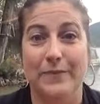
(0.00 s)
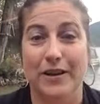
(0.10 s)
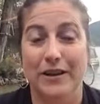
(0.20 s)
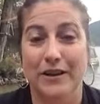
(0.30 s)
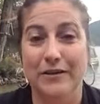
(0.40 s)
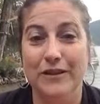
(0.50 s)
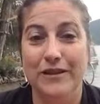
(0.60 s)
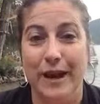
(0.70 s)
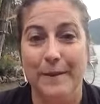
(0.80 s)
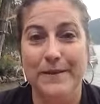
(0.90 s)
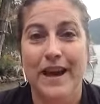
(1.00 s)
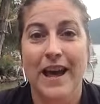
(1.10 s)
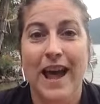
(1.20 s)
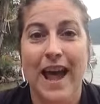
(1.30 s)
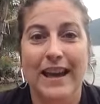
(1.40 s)
on cruise ships.
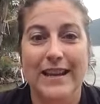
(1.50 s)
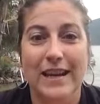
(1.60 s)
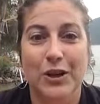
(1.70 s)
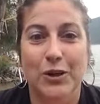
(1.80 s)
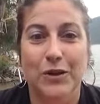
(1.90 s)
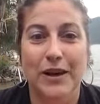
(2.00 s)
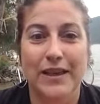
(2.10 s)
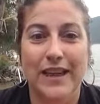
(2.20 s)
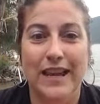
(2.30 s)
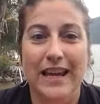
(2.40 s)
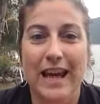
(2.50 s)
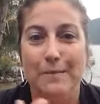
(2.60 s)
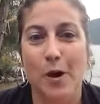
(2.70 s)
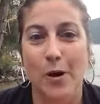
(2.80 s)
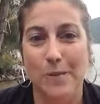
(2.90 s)
And then I came
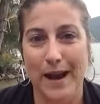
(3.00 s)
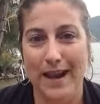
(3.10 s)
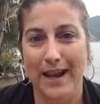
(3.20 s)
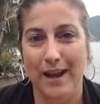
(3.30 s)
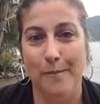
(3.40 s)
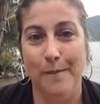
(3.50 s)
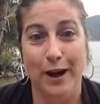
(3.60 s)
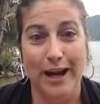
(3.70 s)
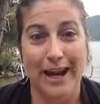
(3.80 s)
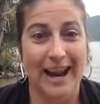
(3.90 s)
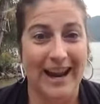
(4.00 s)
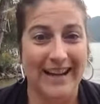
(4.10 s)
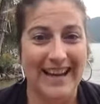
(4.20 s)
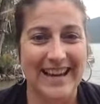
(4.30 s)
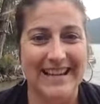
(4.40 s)
home and I got married and had
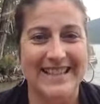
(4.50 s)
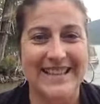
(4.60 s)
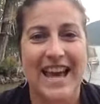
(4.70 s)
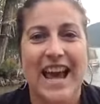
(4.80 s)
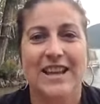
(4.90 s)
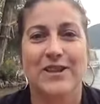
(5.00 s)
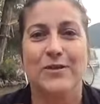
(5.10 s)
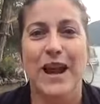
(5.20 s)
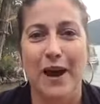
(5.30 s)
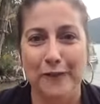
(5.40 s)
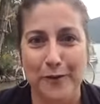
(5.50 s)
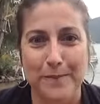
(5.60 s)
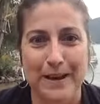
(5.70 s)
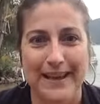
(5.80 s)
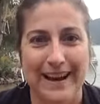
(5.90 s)
kids. And so now for
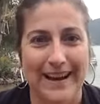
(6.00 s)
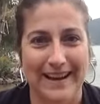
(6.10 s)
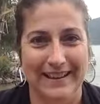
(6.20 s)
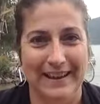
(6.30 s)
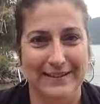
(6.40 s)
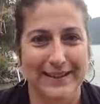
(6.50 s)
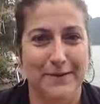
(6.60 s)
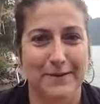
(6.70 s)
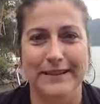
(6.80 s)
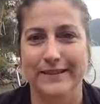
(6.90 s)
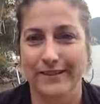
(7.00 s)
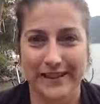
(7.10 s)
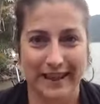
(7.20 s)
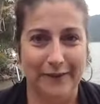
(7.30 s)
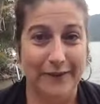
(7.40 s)
me, that kind of lifestyle wasn't
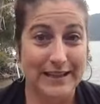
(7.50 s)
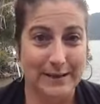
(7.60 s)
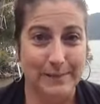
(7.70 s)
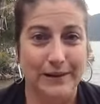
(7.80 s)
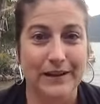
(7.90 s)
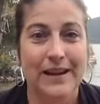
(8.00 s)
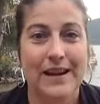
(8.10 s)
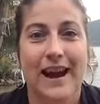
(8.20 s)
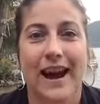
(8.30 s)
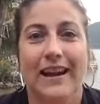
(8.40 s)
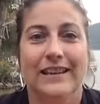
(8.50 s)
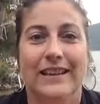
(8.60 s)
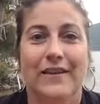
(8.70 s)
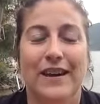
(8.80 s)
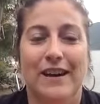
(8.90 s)
really feasible.
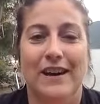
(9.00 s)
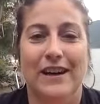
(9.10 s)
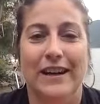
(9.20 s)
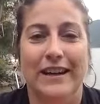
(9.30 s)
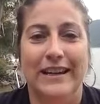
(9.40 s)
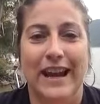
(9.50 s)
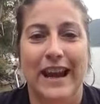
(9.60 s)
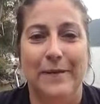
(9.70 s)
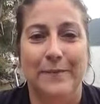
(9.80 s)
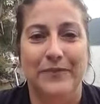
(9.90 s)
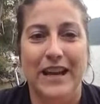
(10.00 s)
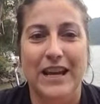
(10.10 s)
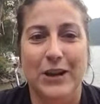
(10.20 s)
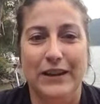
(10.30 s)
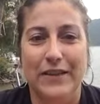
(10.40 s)
Living
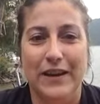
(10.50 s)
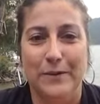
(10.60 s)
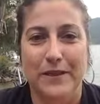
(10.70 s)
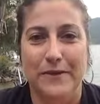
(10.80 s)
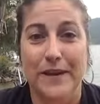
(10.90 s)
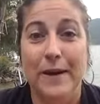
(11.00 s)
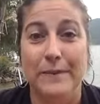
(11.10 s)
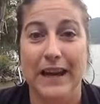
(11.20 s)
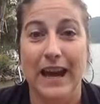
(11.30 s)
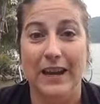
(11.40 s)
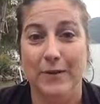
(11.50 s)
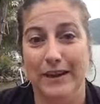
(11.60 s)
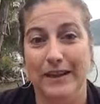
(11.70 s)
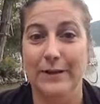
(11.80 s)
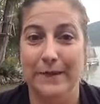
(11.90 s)
with a family, I don't
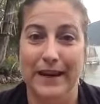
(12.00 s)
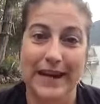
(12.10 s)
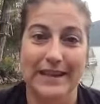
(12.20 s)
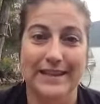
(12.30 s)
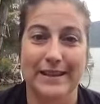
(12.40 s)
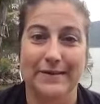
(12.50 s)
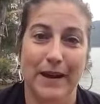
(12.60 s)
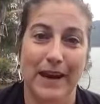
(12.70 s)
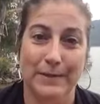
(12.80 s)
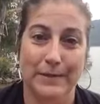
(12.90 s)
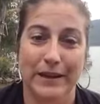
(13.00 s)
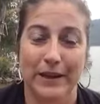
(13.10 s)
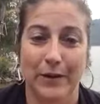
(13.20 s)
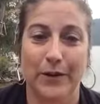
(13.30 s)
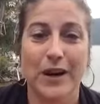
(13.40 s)
want to leave my kids and my husband to
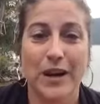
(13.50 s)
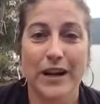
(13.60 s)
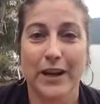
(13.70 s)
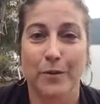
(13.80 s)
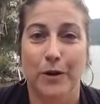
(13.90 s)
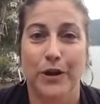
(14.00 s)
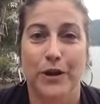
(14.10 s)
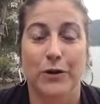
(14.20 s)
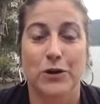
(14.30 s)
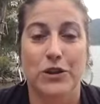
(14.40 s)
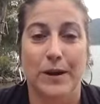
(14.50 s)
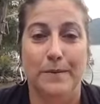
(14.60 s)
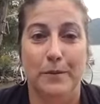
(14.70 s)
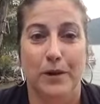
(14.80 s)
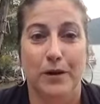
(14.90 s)
go, work on a cruise ship
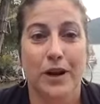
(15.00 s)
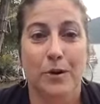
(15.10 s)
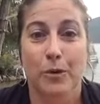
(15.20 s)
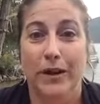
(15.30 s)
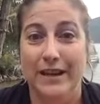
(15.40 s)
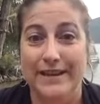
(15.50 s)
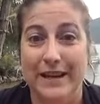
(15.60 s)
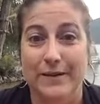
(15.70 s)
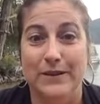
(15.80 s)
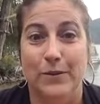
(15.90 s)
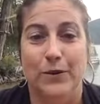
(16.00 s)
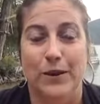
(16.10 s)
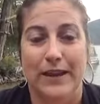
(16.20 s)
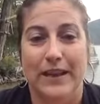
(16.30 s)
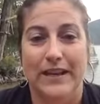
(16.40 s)
or work at a ski resort or
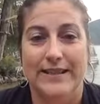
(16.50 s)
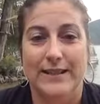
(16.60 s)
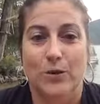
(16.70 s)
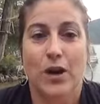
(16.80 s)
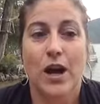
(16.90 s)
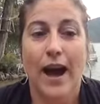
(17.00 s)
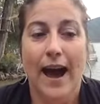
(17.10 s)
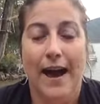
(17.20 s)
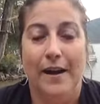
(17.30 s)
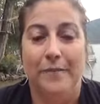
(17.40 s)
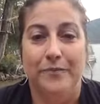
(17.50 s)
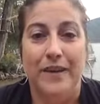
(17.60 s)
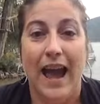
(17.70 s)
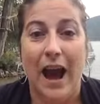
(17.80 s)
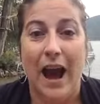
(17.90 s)
anything. So
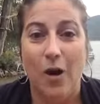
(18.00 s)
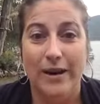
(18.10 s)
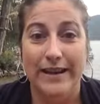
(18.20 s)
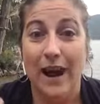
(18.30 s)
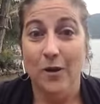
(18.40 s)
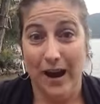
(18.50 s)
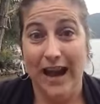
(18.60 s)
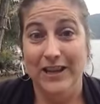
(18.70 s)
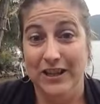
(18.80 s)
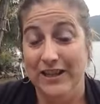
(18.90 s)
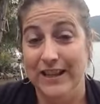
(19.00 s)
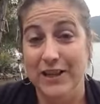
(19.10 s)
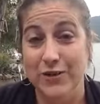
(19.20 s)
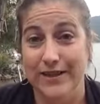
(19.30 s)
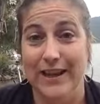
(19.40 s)
actually, it's
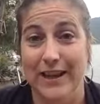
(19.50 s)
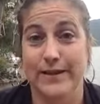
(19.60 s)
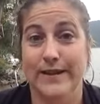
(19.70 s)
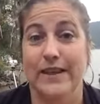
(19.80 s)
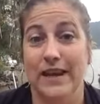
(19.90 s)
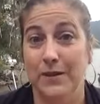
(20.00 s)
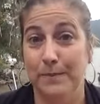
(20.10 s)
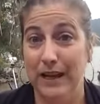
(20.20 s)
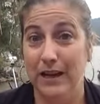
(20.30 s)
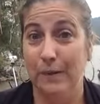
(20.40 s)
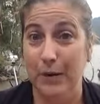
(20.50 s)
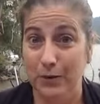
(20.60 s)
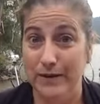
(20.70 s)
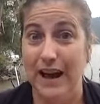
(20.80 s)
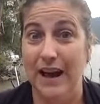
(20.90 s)
interesting that you said that being
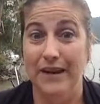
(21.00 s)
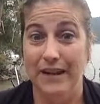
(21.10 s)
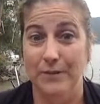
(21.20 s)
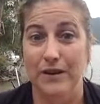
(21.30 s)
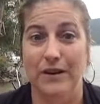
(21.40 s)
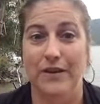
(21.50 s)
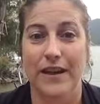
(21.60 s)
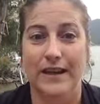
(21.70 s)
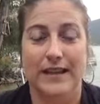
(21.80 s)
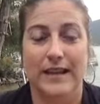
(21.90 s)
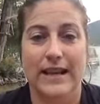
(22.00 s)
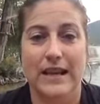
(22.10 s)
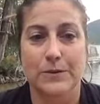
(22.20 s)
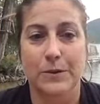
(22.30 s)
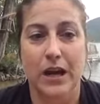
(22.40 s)
computer savvy is one of the things, because
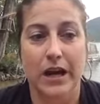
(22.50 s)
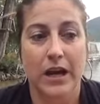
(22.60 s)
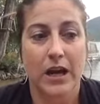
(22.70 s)
that's what I